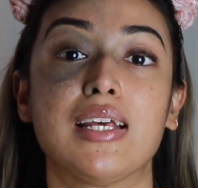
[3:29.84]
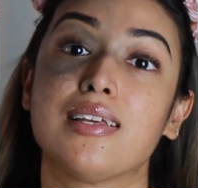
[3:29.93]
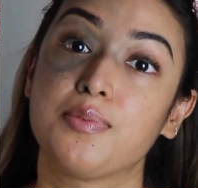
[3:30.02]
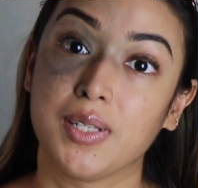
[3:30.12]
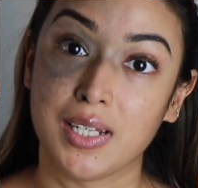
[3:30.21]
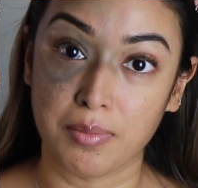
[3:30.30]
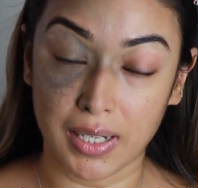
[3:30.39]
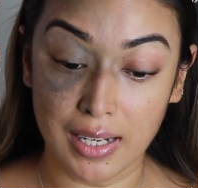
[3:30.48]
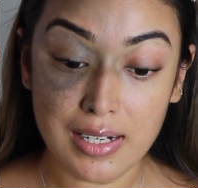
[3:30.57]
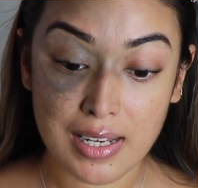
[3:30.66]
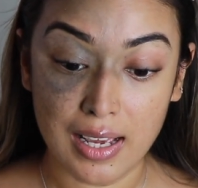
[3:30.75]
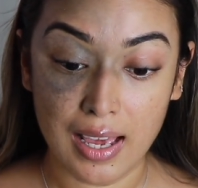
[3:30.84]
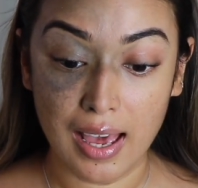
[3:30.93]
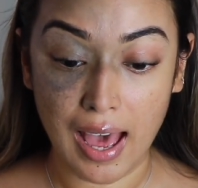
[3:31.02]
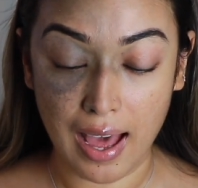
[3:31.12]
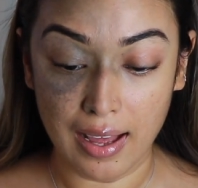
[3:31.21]
has been a minute
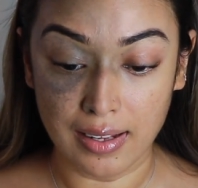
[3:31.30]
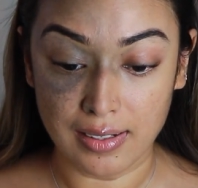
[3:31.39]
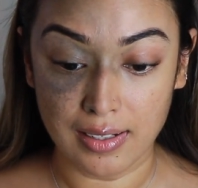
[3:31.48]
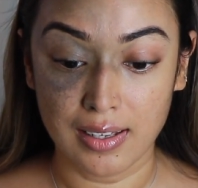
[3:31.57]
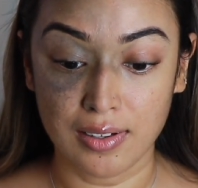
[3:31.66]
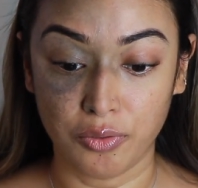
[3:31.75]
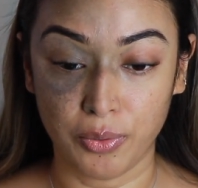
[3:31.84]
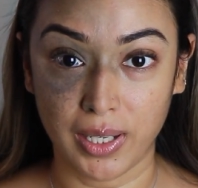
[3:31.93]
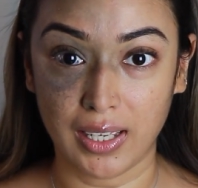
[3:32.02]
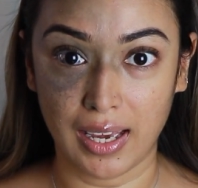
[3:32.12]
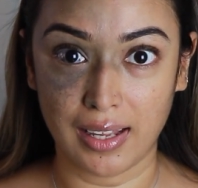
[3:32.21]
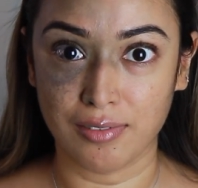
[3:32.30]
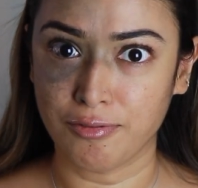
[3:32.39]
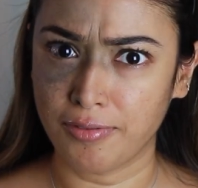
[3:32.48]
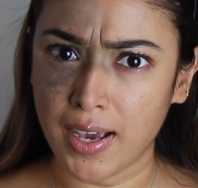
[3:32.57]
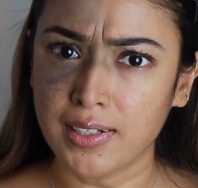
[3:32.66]
and we can
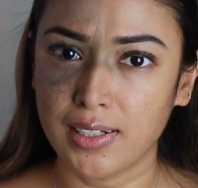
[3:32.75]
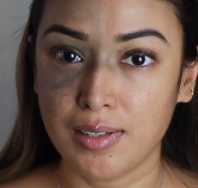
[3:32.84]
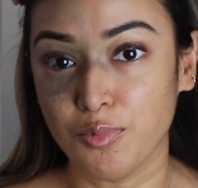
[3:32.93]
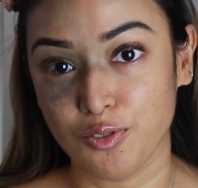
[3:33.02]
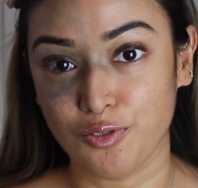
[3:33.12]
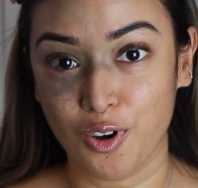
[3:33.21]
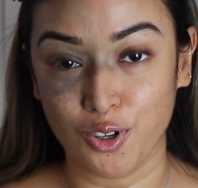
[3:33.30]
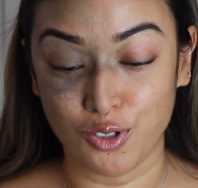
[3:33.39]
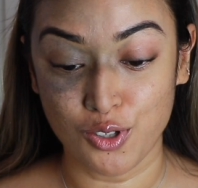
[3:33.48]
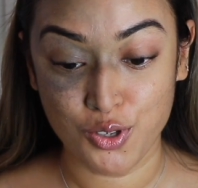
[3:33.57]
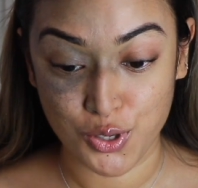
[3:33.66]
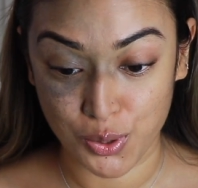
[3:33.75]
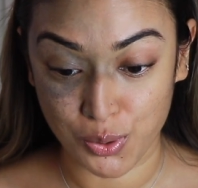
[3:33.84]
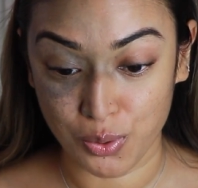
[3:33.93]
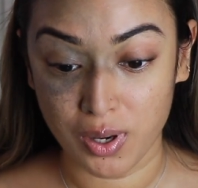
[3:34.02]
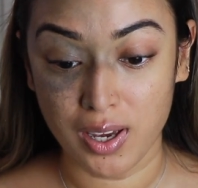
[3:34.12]
finally move on
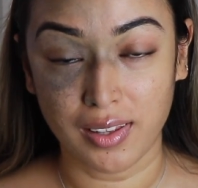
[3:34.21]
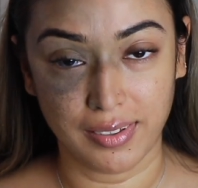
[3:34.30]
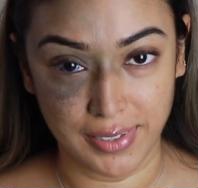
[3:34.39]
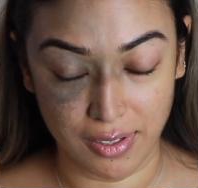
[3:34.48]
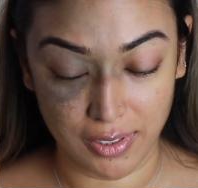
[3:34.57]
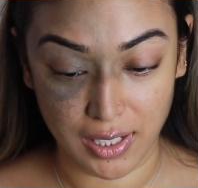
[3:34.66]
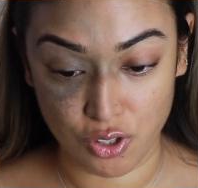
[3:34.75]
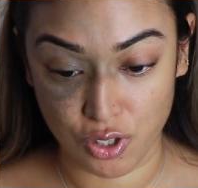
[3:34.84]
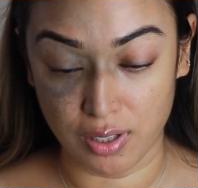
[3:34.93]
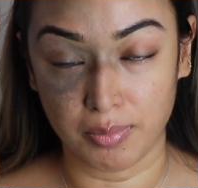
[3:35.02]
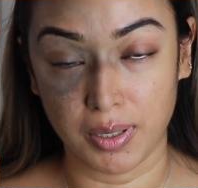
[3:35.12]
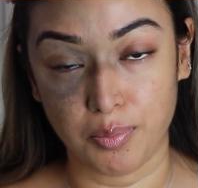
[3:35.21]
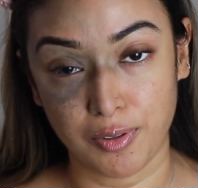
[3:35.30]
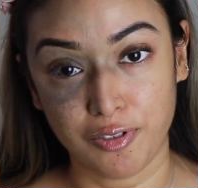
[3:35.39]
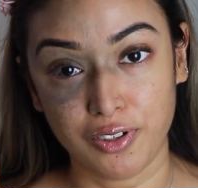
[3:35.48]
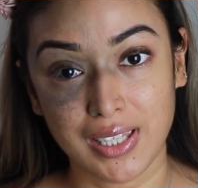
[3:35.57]
to the foundation. But
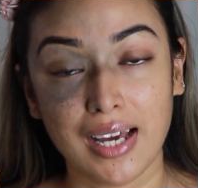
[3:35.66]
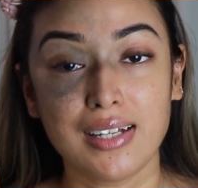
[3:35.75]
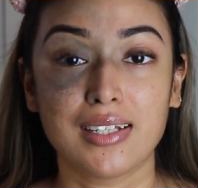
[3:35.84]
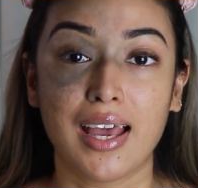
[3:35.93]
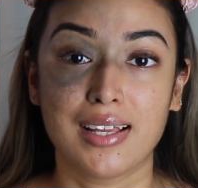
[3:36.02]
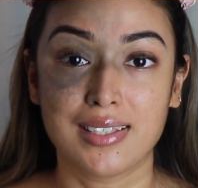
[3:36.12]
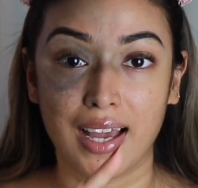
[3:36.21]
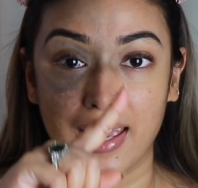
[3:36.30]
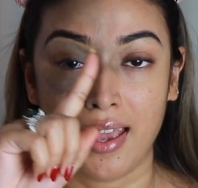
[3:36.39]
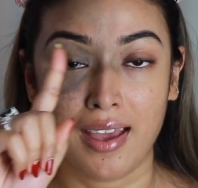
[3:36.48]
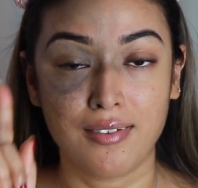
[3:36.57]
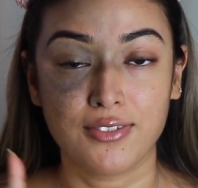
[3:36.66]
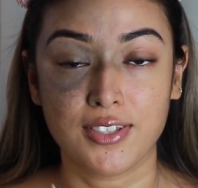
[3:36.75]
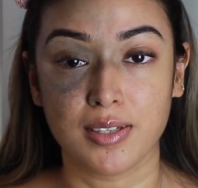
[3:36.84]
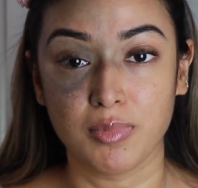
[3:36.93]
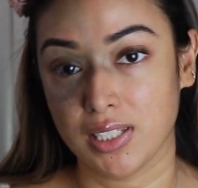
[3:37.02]
before that, as I have
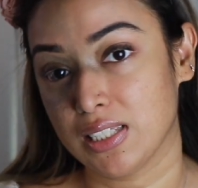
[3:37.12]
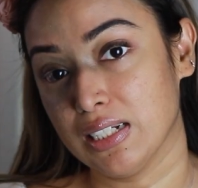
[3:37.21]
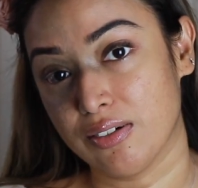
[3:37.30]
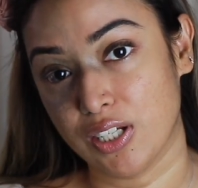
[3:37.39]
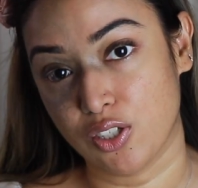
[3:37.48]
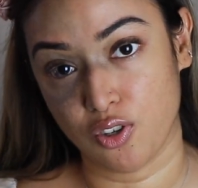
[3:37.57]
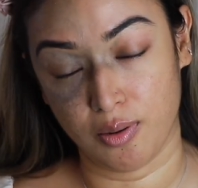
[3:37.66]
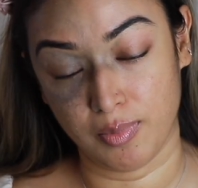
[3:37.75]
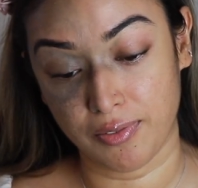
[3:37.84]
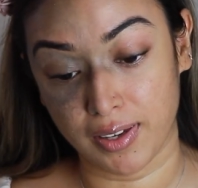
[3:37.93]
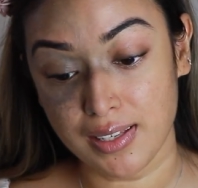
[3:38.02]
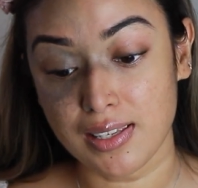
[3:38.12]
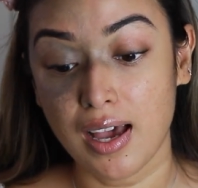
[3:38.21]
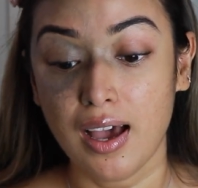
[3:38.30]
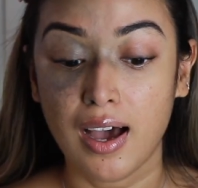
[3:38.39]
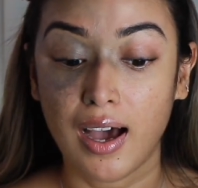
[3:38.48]
some discoloration on my face,
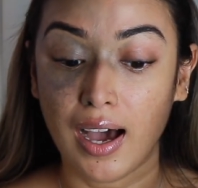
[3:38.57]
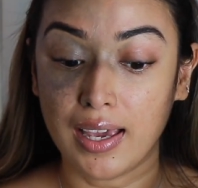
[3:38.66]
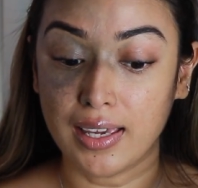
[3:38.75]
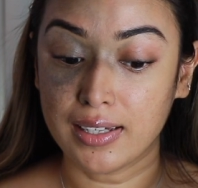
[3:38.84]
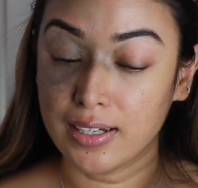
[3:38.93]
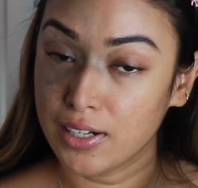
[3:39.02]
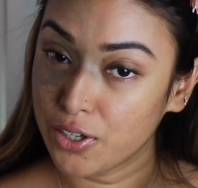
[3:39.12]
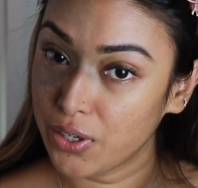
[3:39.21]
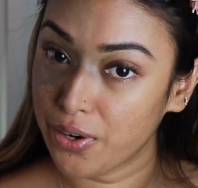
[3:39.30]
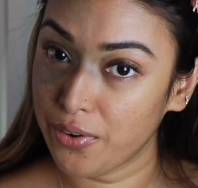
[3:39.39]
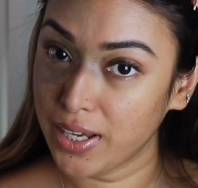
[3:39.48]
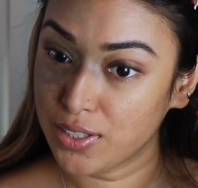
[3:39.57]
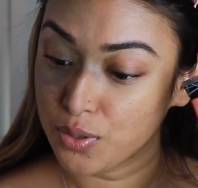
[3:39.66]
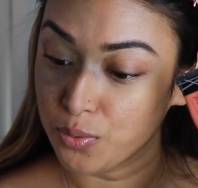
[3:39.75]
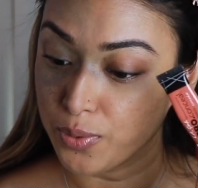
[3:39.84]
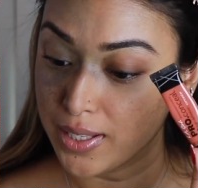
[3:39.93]
I color
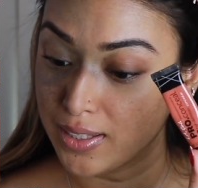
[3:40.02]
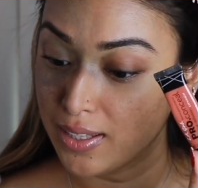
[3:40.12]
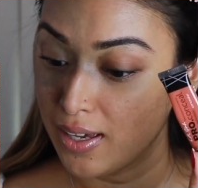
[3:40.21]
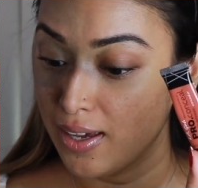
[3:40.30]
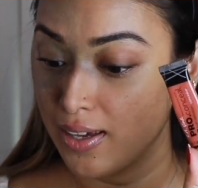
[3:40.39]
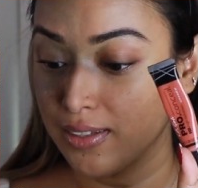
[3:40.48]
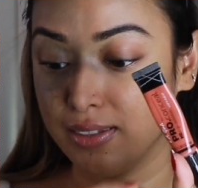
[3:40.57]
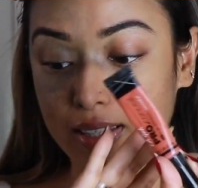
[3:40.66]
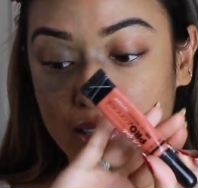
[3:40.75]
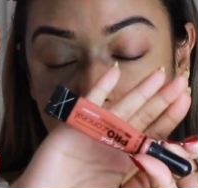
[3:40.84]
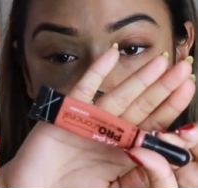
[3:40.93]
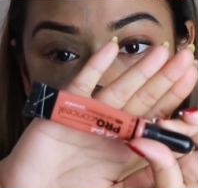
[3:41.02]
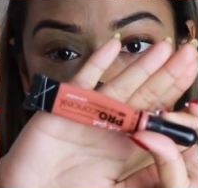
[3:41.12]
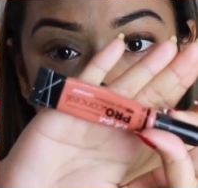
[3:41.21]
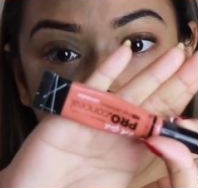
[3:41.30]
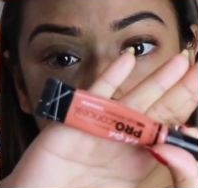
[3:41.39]
correct with
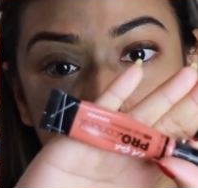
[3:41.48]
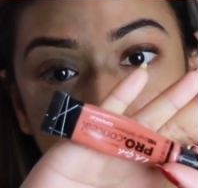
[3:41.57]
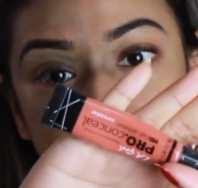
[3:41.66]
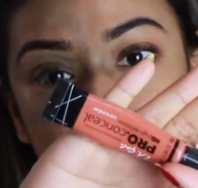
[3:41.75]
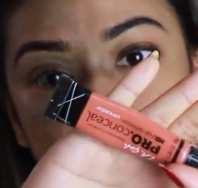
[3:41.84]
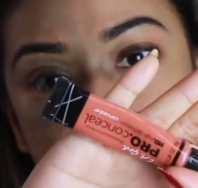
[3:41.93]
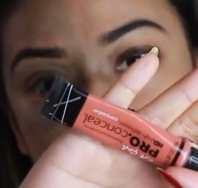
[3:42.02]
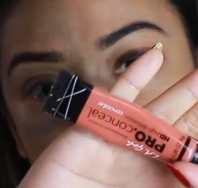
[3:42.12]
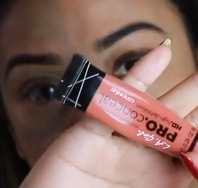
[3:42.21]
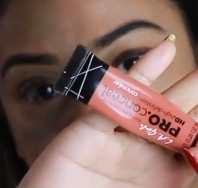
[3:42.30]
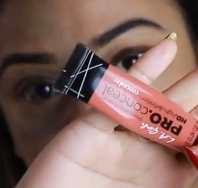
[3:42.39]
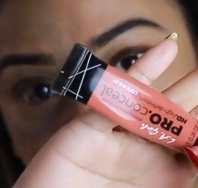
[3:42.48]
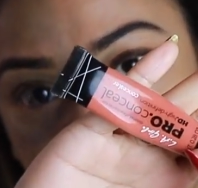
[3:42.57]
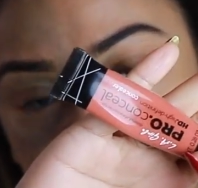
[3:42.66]
this orange color